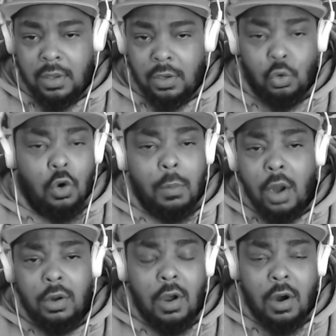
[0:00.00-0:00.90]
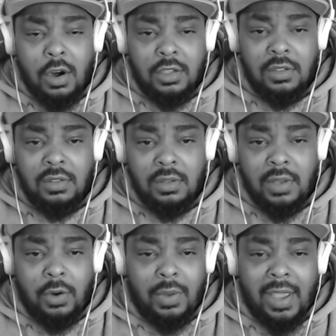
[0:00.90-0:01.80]
Newer model cars, they
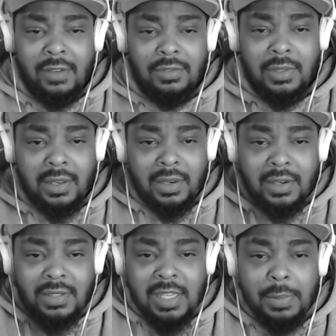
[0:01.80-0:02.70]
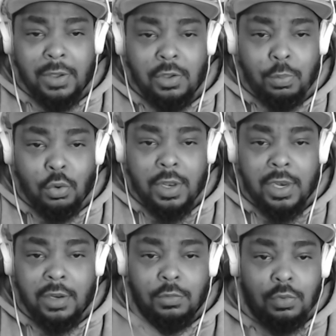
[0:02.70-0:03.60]
don't have the seatbelt. You pull it
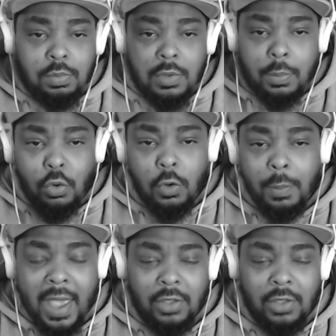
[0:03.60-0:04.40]
and it pull it back.